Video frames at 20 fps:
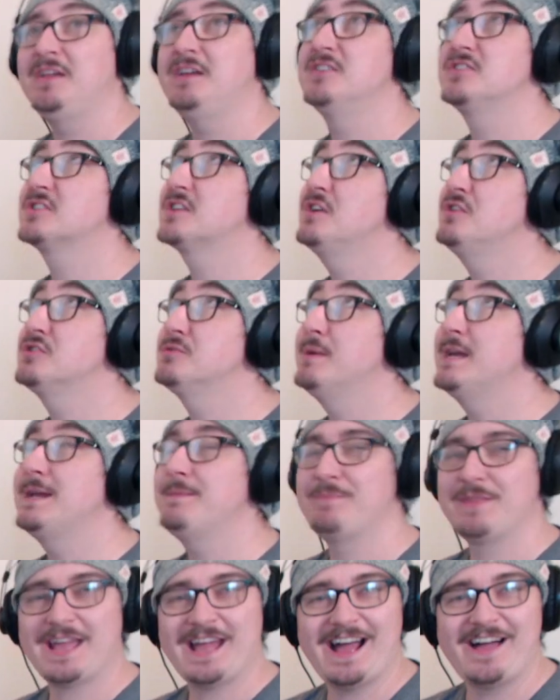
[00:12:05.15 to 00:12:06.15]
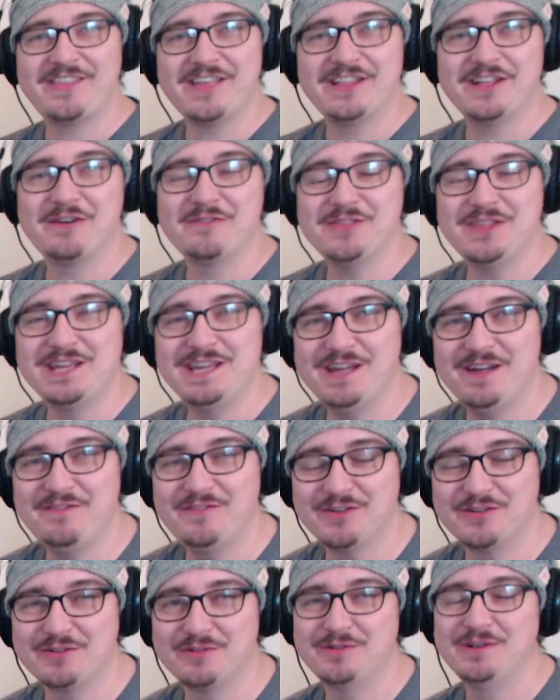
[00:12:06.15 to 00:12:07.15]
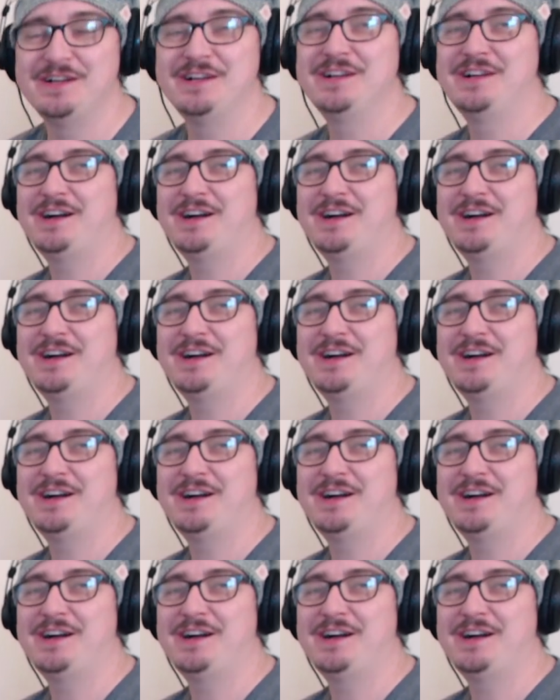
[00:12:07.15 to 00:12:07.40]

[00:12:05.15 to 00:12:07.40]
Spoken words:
Excuse me. And then over the year of your